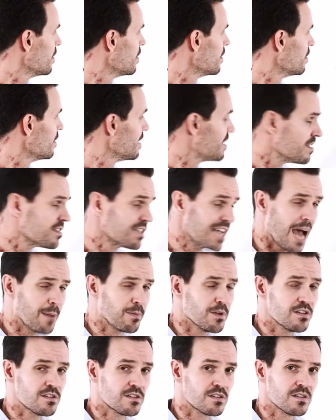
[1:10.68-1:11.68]
this
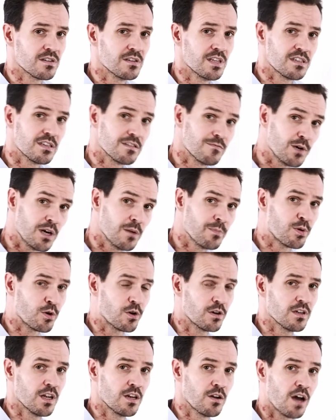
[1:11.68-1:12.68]
is very
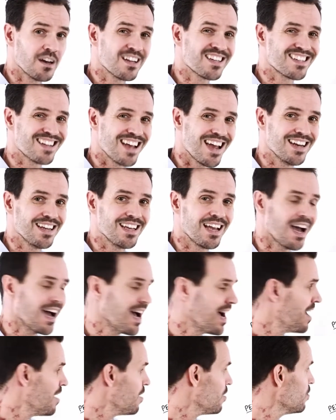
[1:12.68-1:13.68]
important in understanding
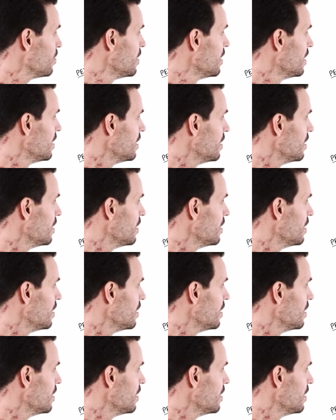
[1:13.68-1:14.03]
how